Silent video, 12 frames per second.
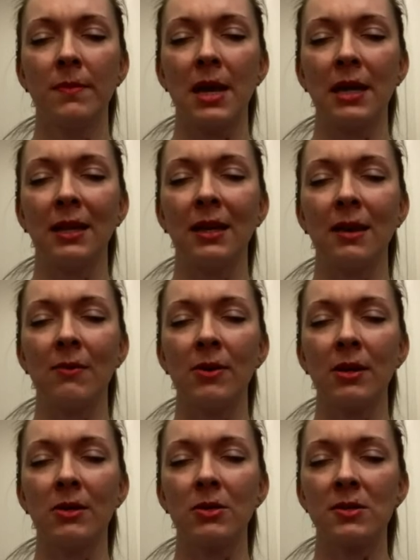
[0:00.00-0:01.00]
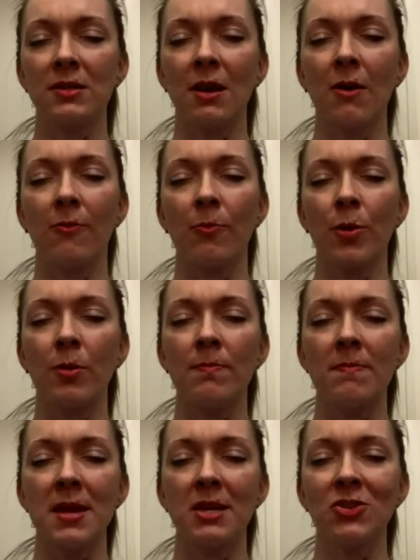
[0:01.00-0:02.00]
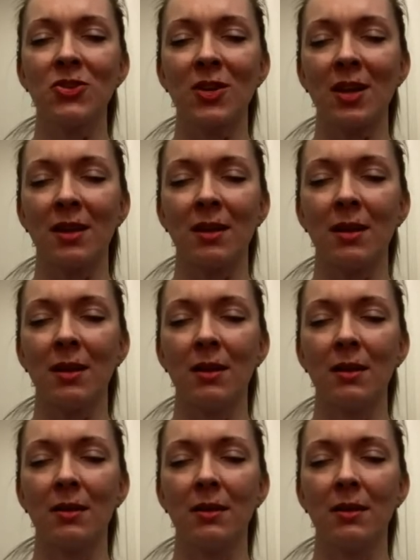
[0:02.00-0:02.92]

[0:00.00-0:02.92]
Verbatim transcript: and giving yourself permission